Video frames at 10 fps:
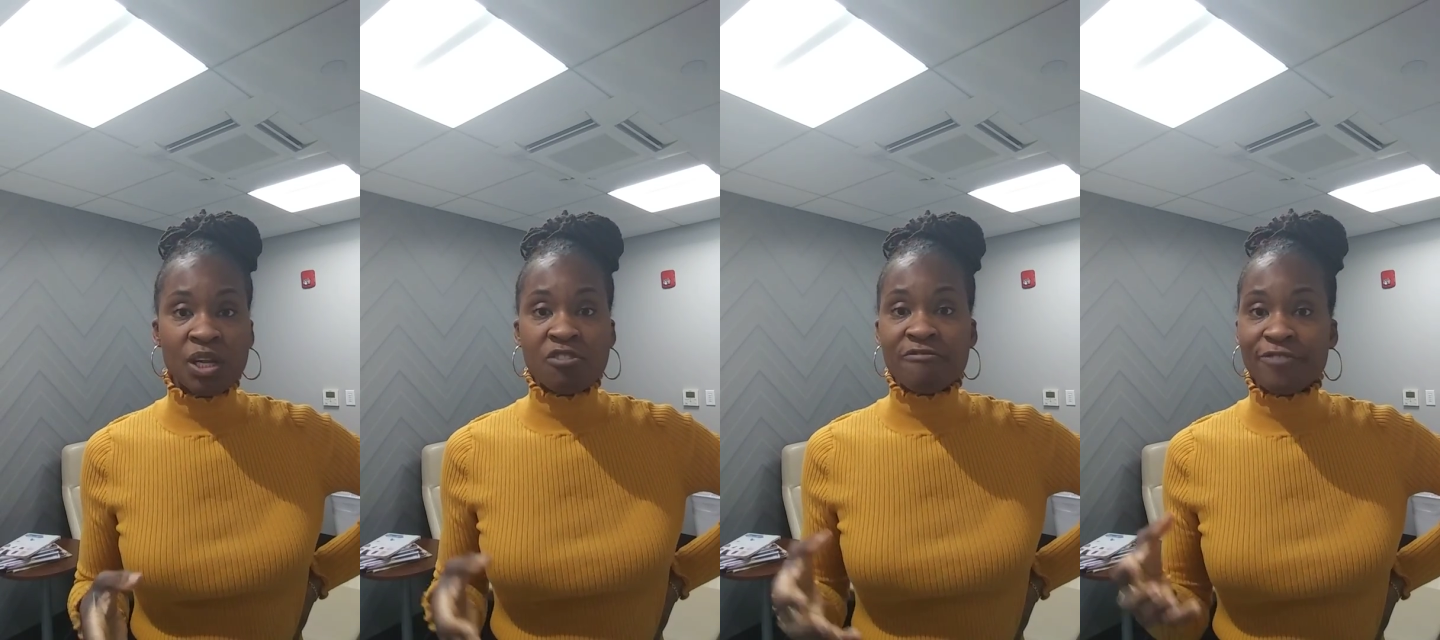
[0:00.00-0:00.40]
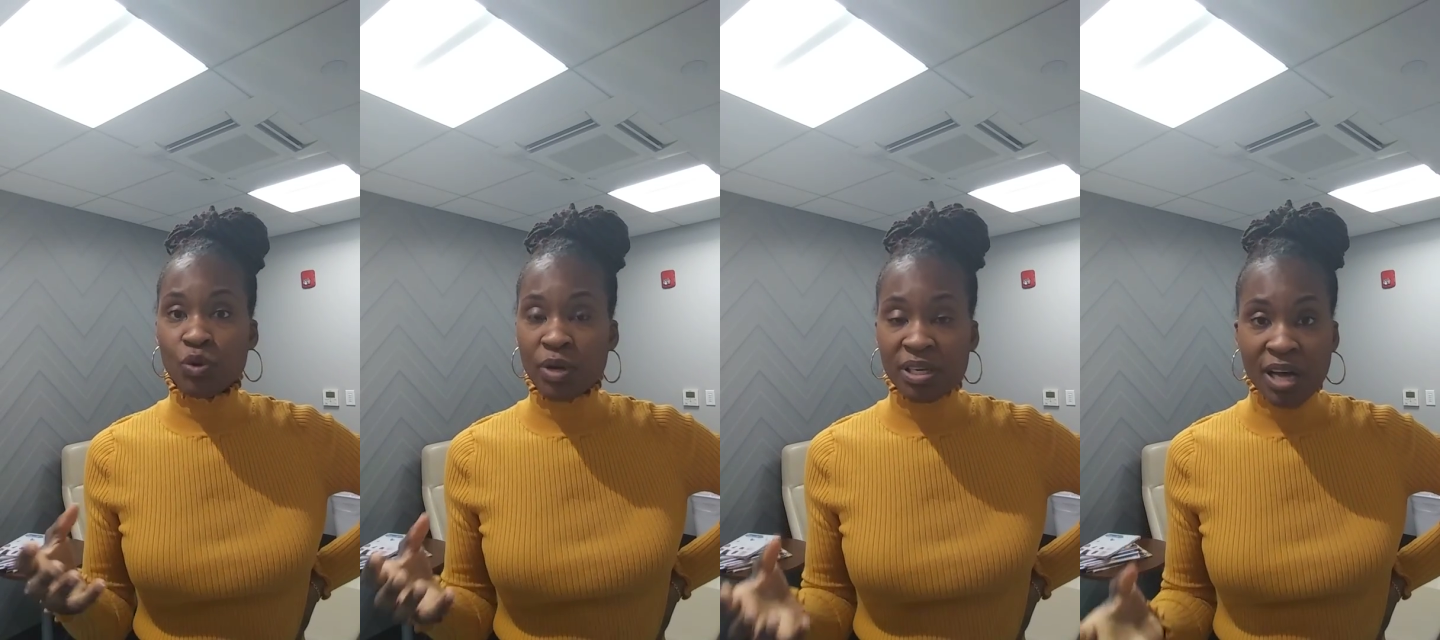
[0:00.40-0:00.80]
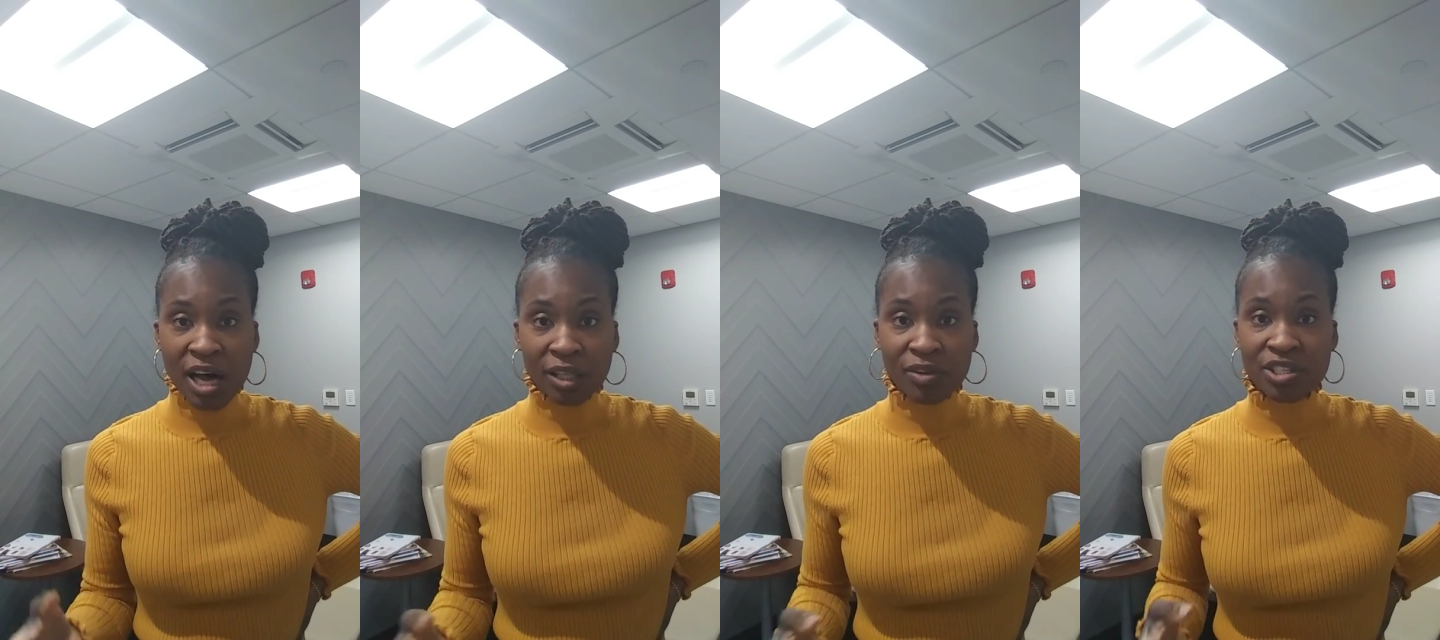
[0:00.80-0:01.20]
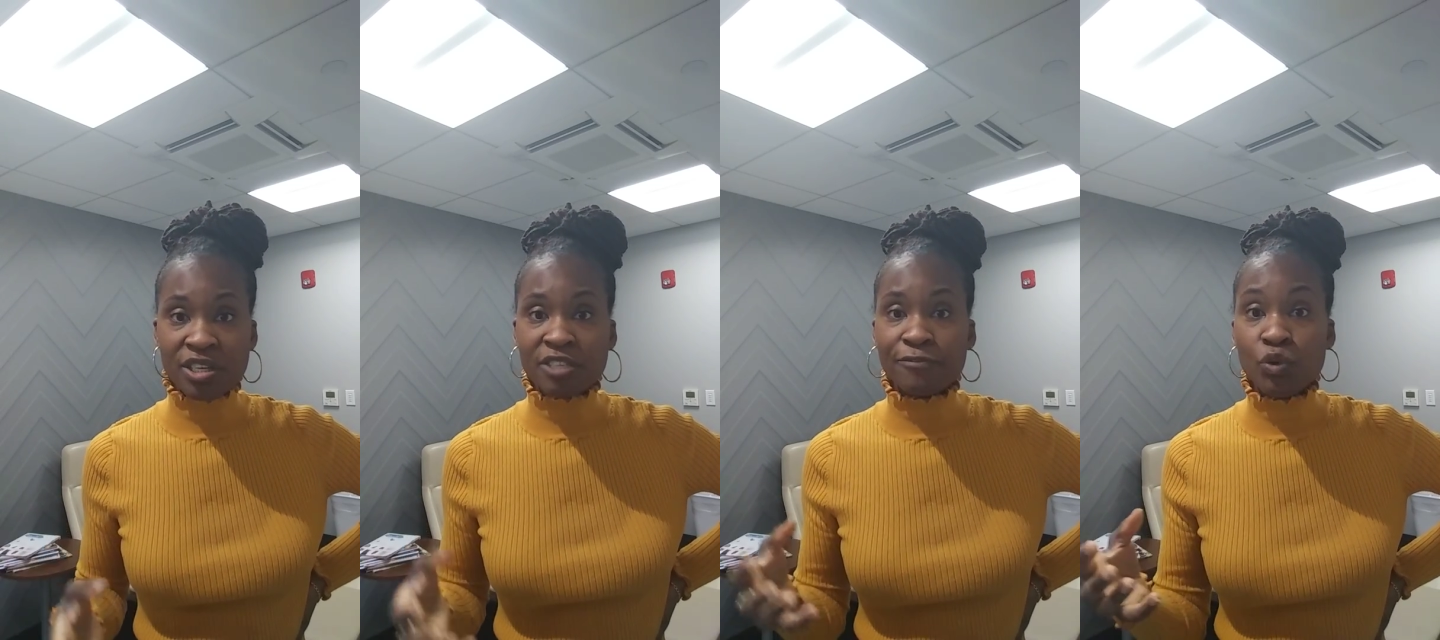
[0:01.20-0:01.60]
food
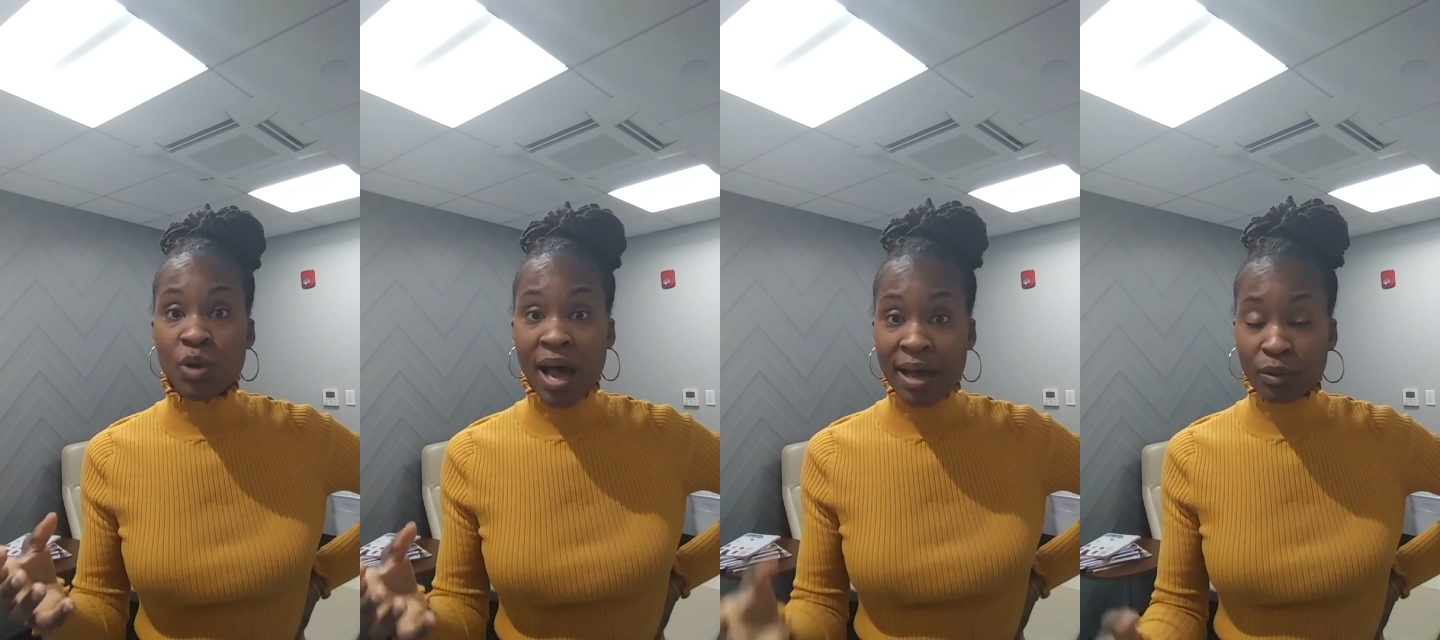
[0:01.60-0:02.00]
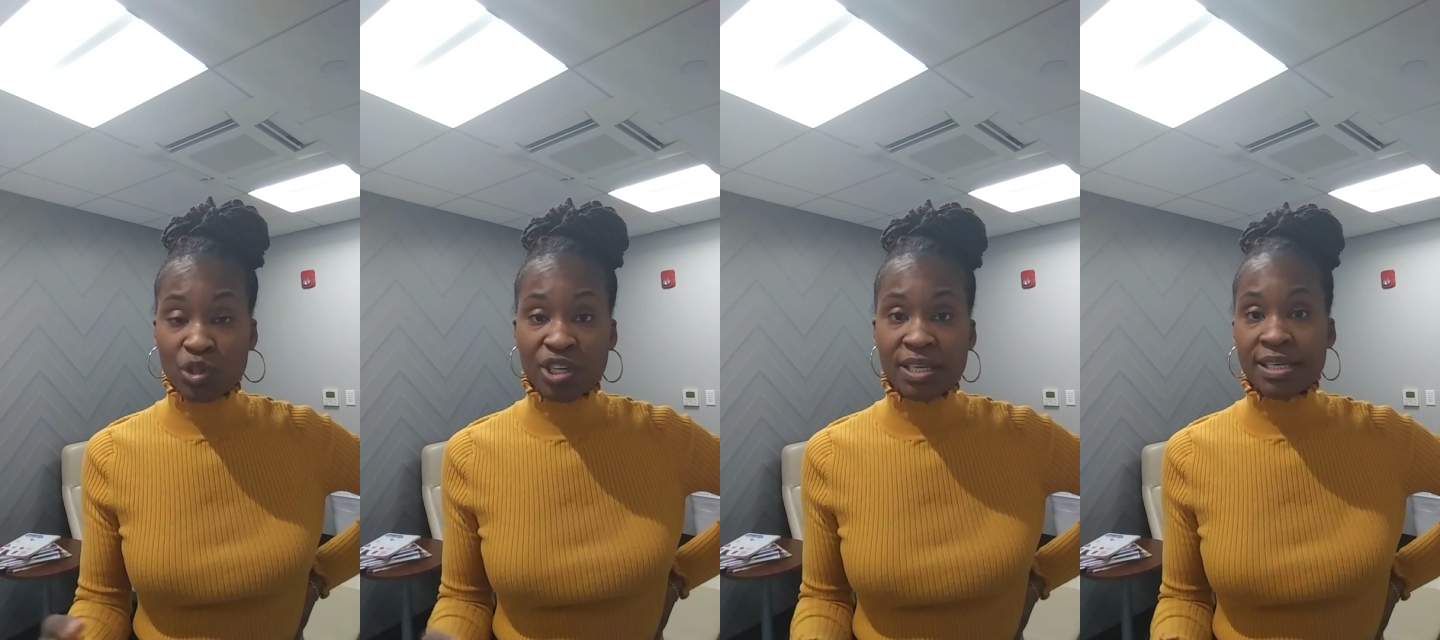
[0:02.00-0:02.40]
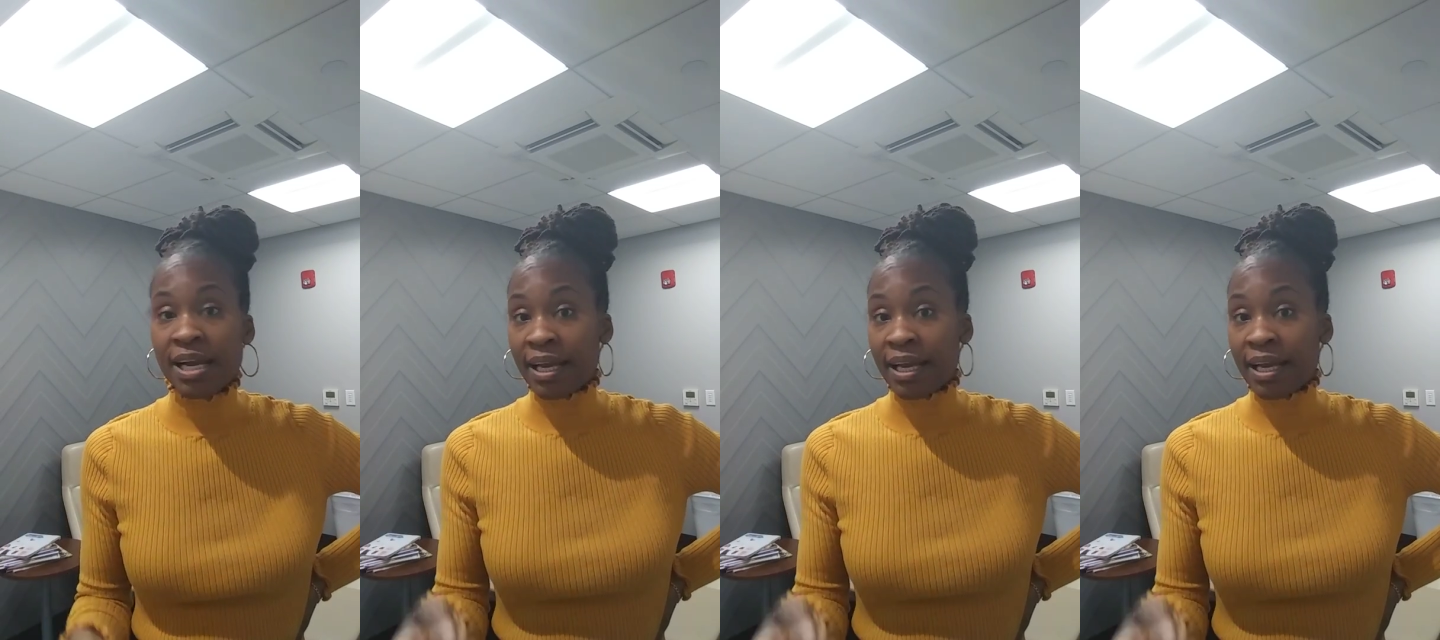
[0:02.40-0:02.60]
intolerances, food allergies,